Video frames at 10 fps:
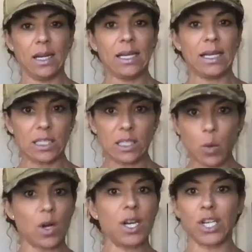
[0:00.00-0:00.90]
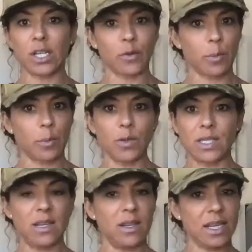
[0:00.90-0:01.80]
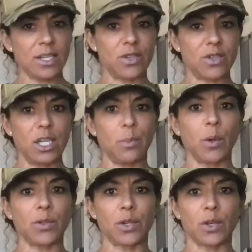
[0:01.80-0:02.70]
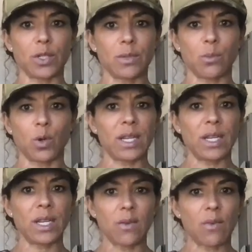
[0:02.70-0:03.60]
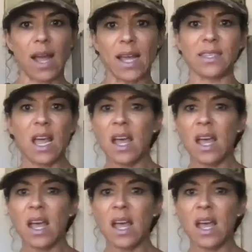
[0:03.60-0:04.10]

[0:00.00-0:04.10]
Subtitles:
Like this morning, Jennifer posted, yesterday she posted her morning sunrise.